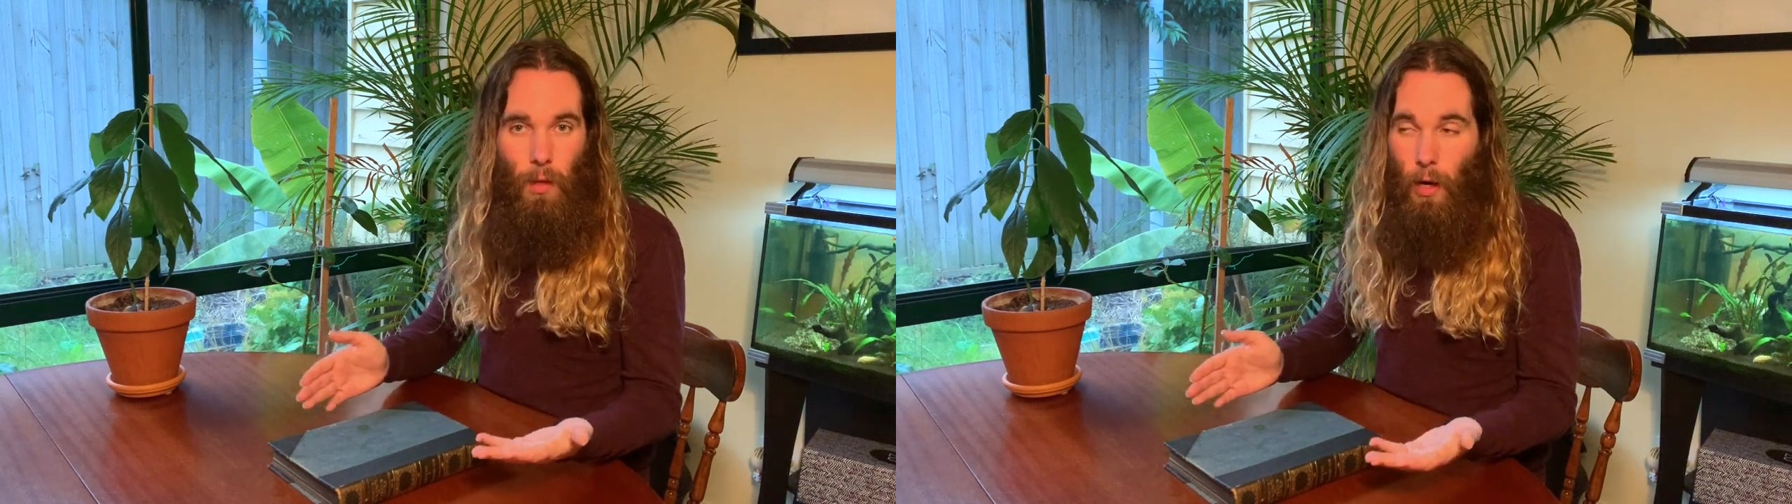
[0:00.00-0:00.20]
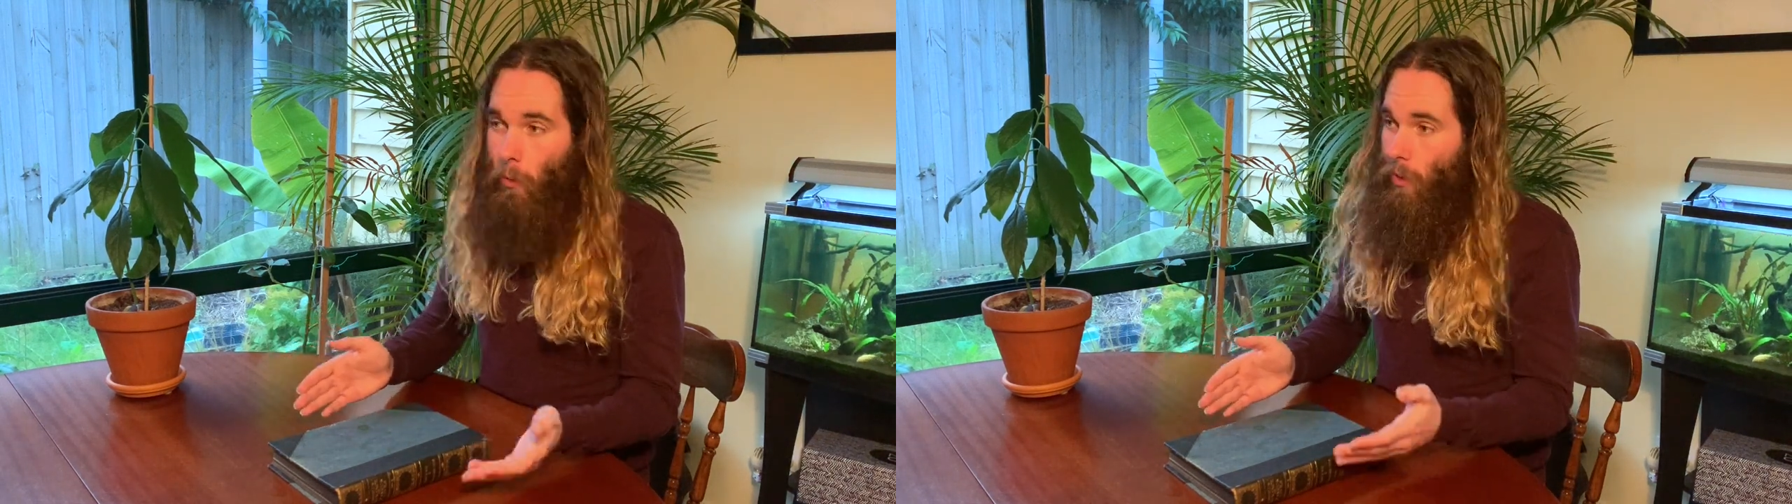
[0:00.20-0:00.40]

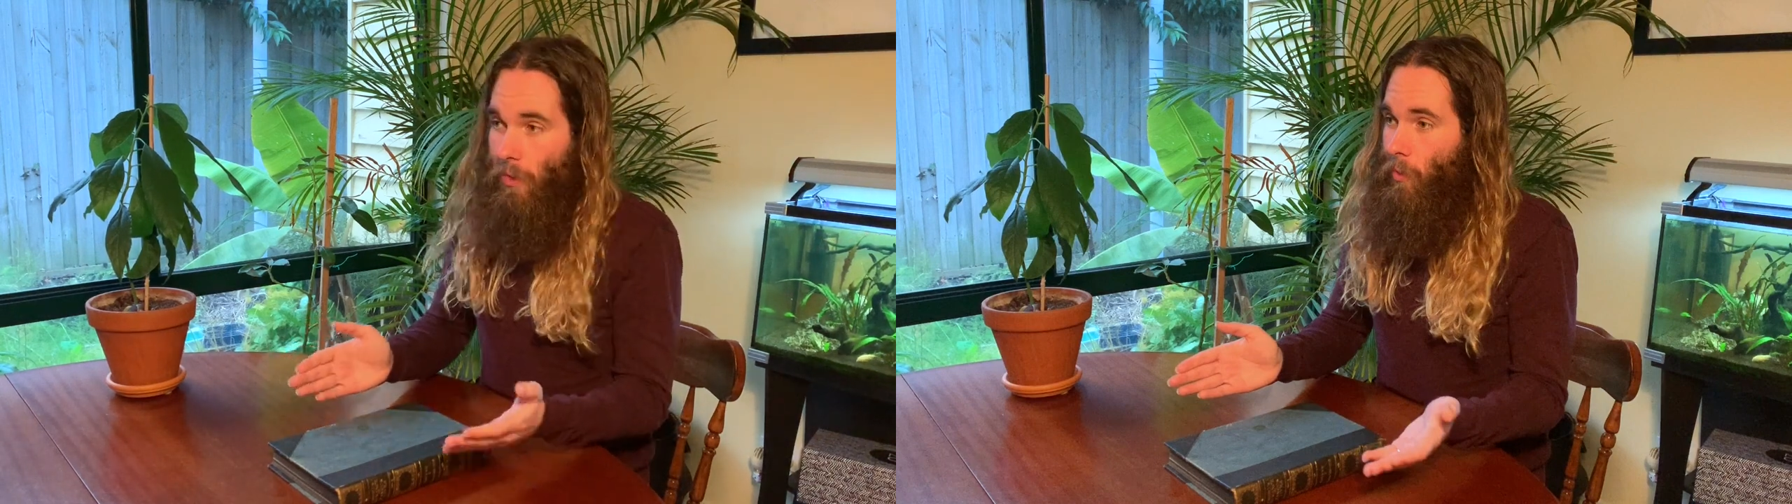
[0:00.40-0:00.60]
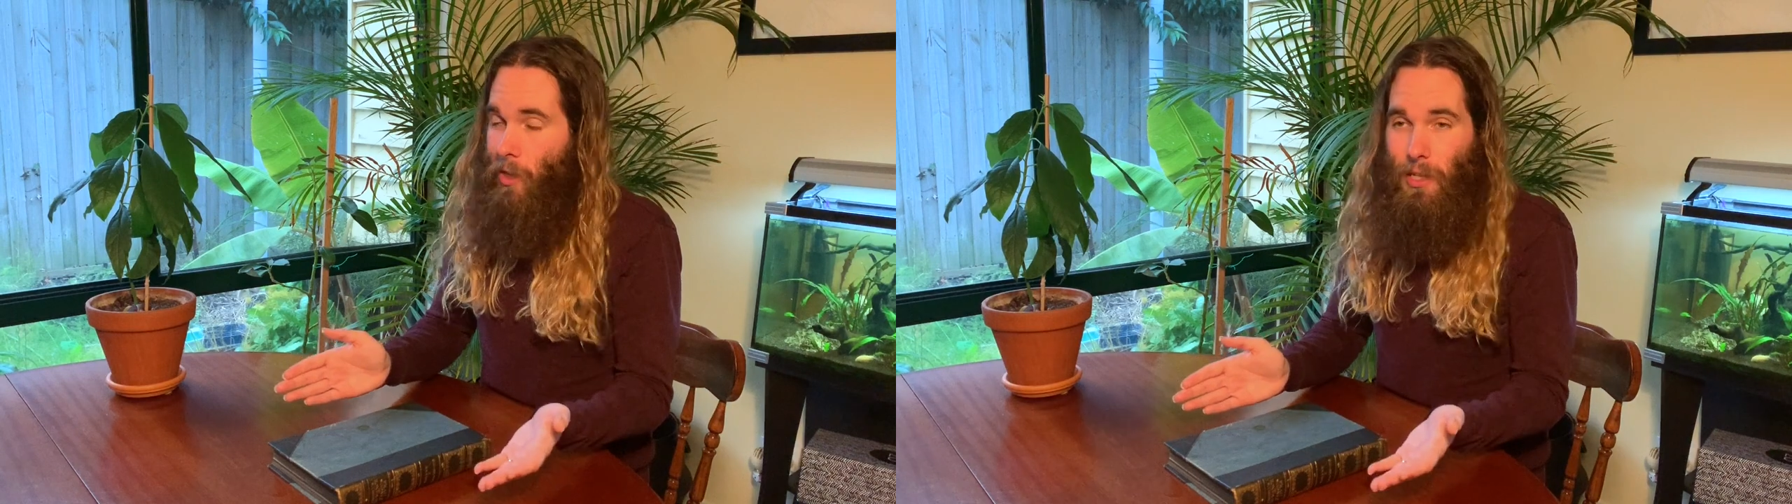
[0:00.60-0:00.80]
I
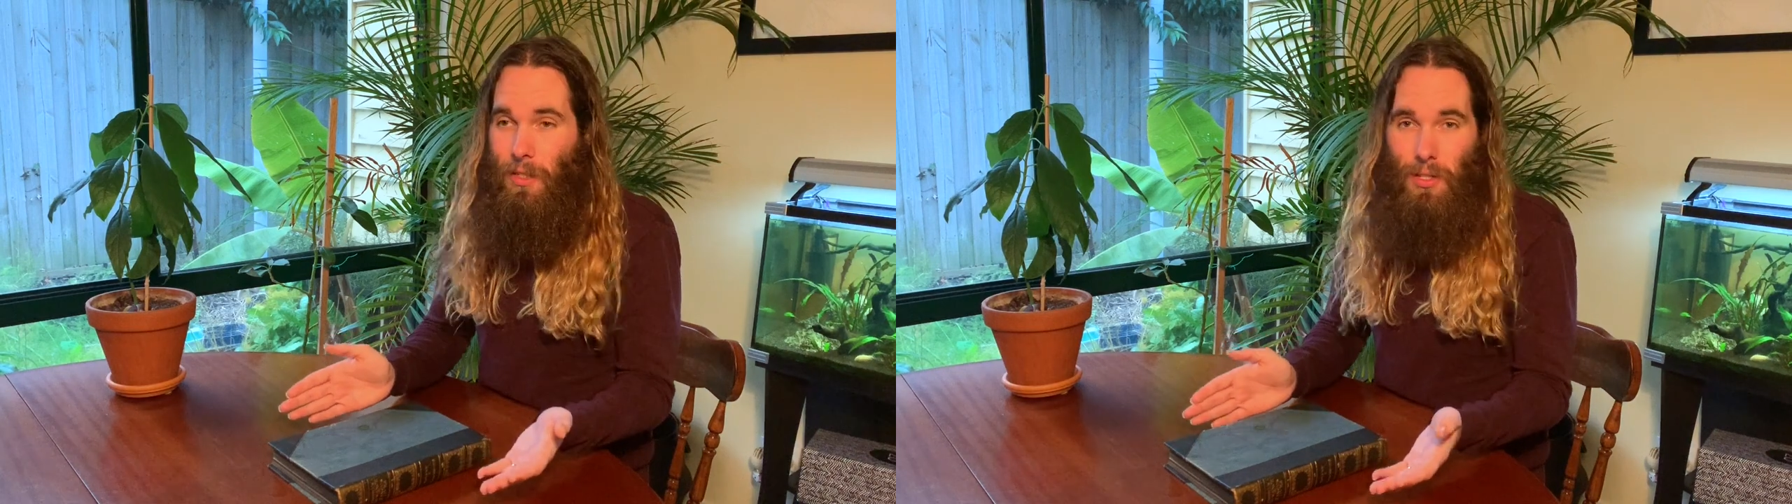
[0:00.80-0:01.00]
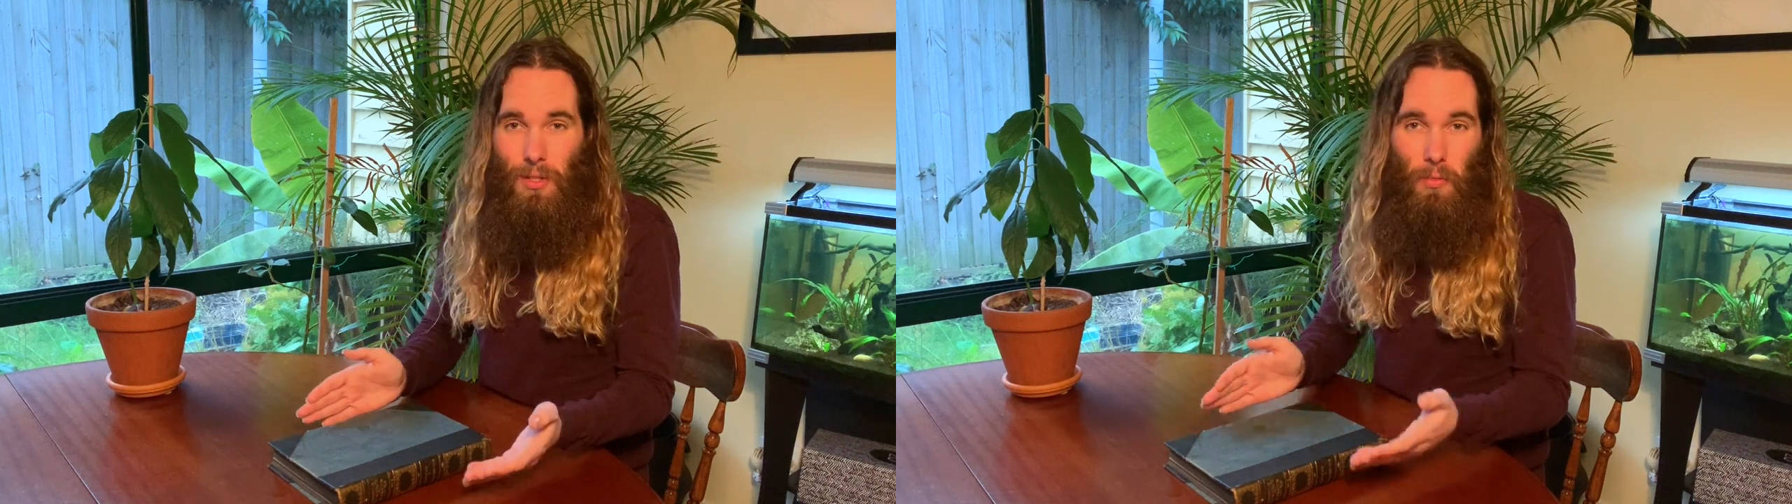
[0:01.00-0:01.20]
wasn't ready
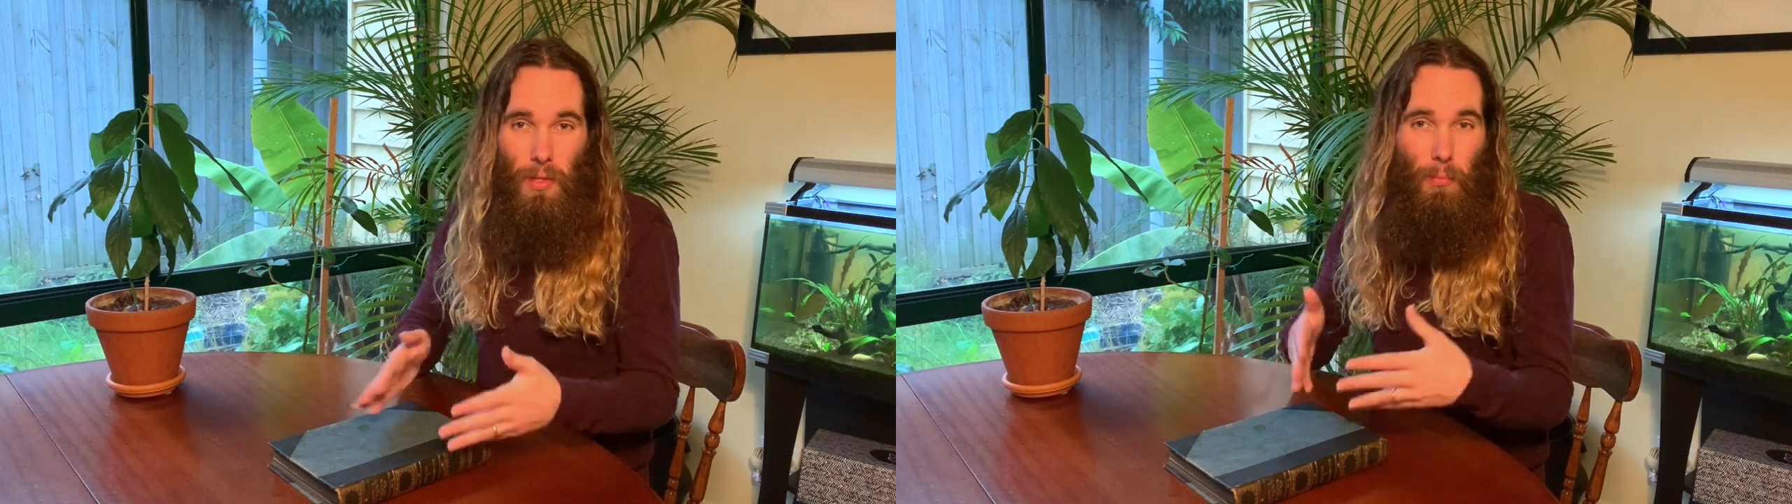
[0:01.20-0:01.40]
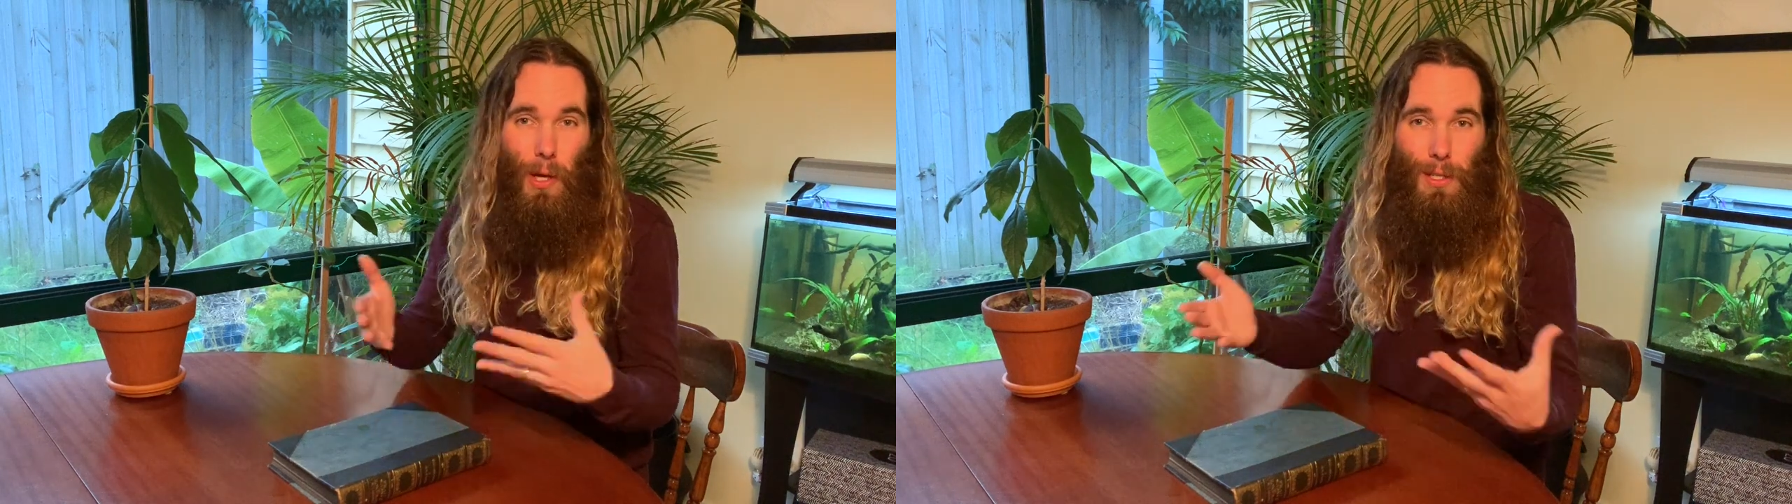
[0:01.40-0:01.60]
just
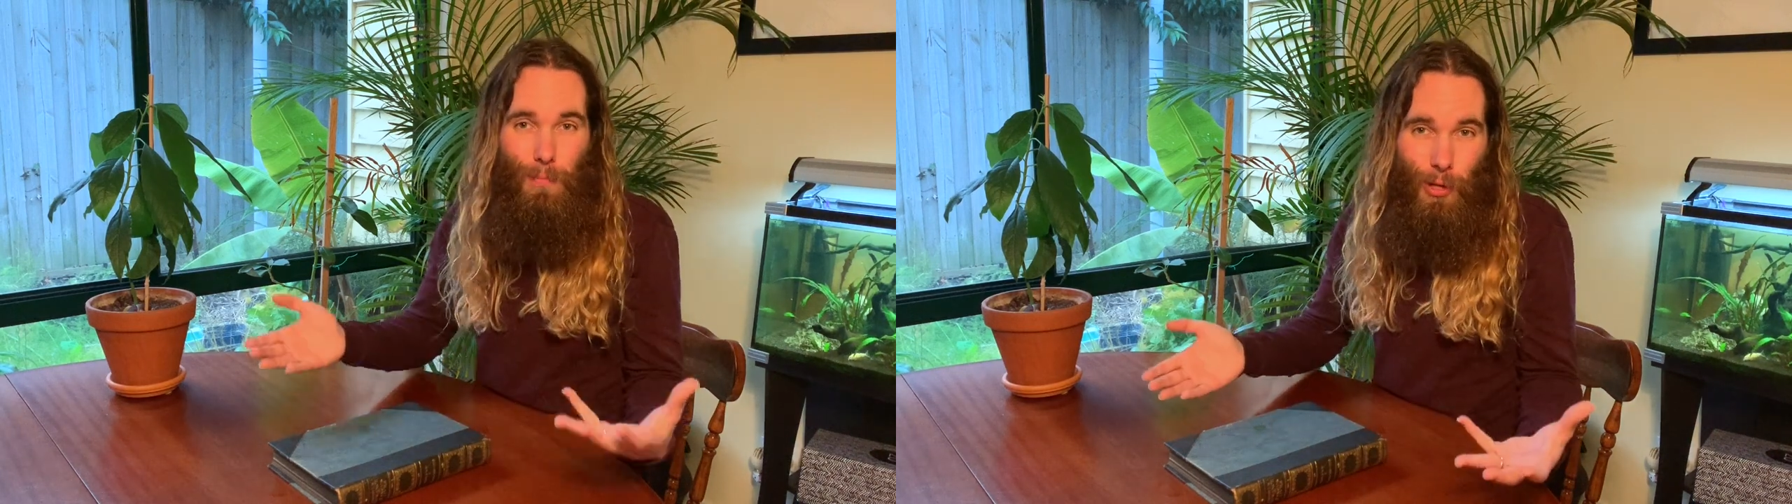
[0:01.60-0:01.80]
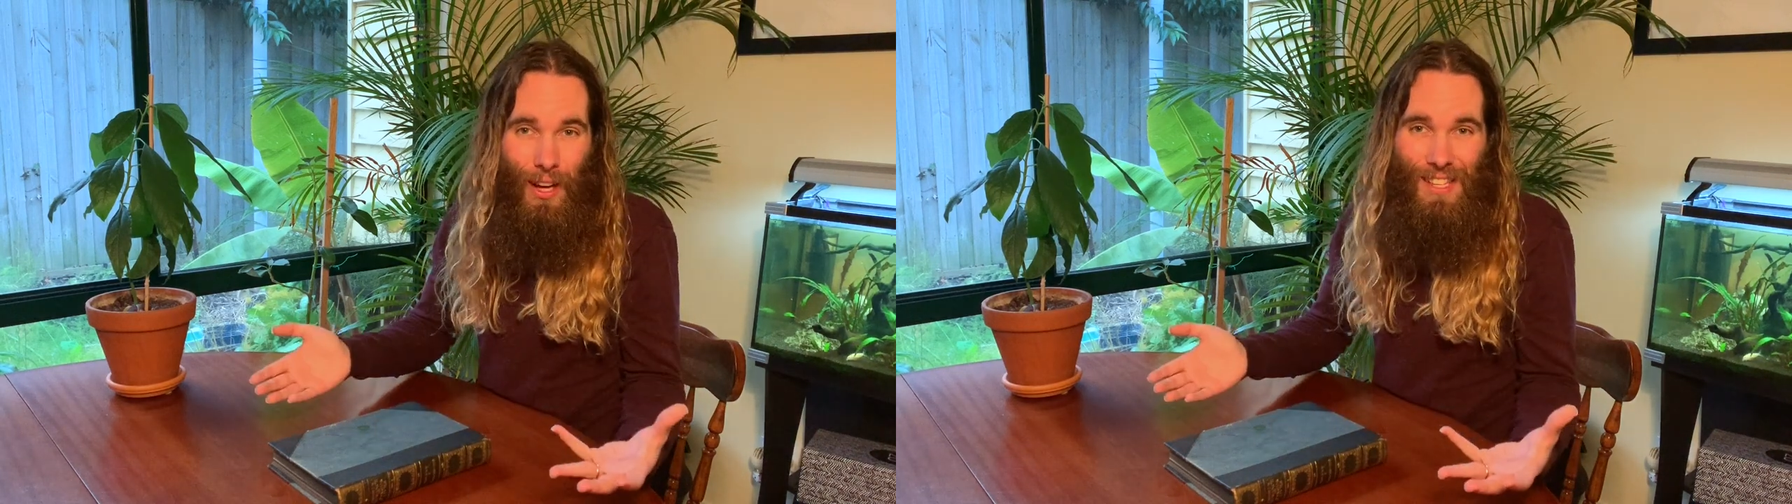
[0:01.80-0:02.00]
with my
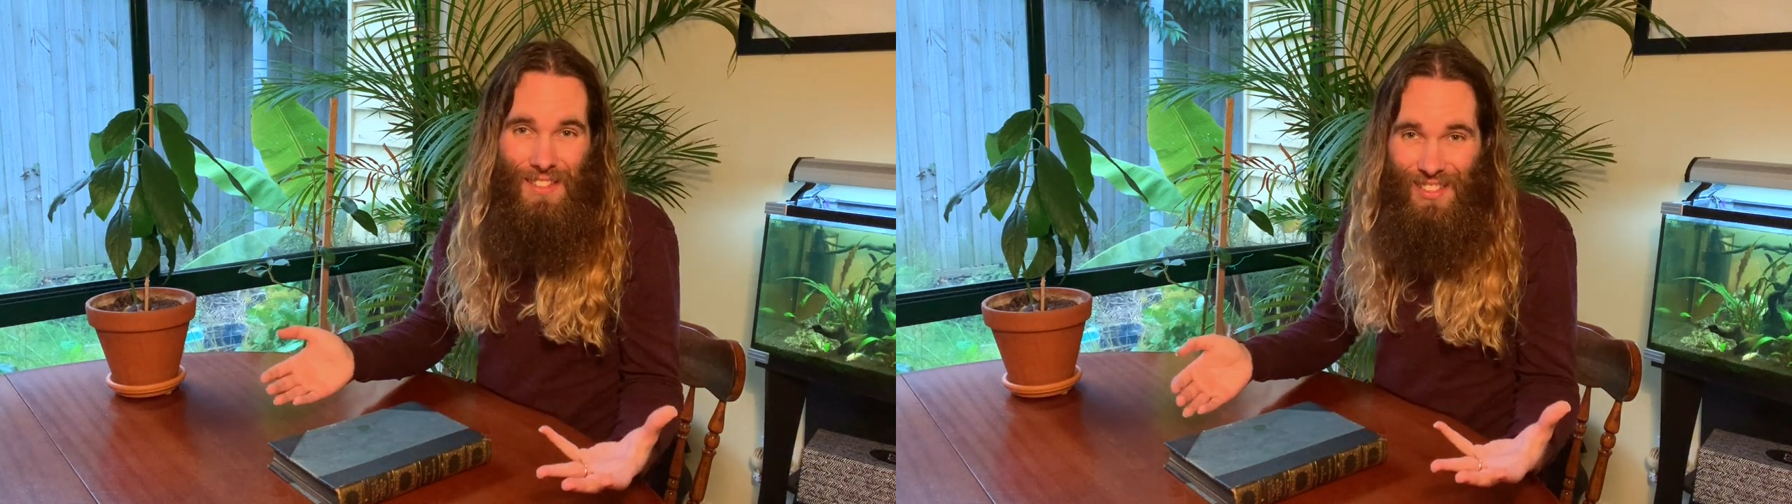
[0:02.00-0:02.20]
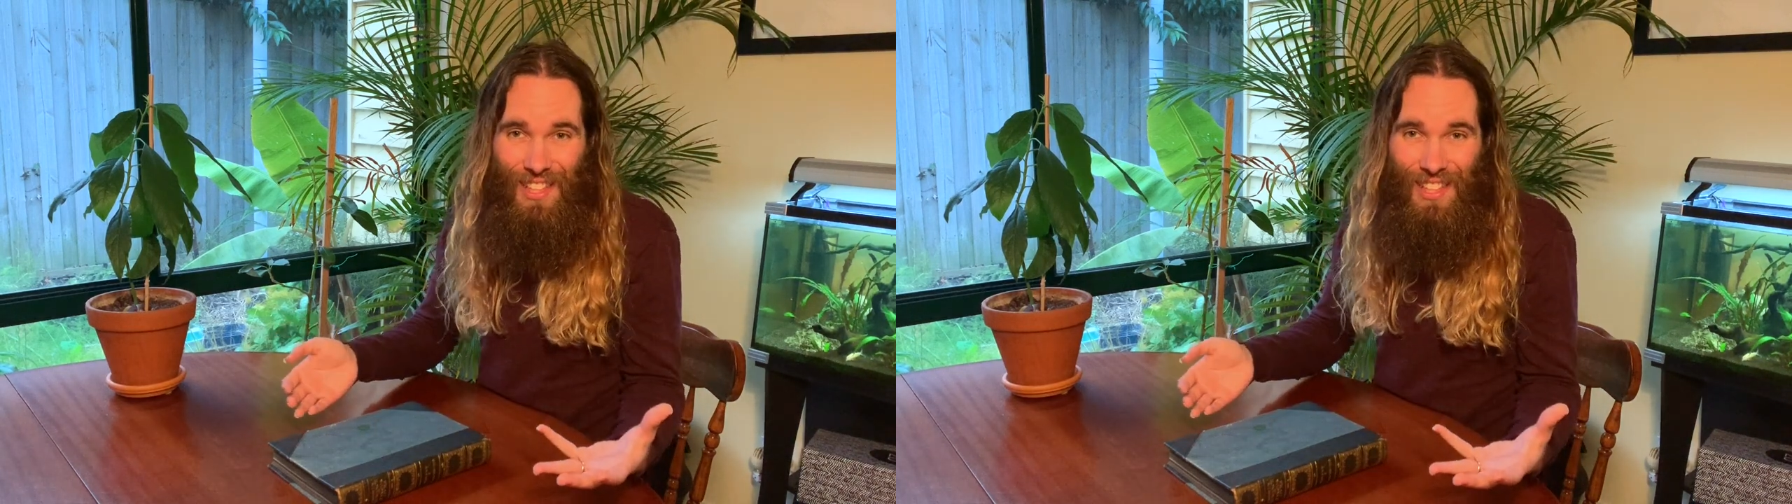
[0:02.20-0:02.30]
supplies and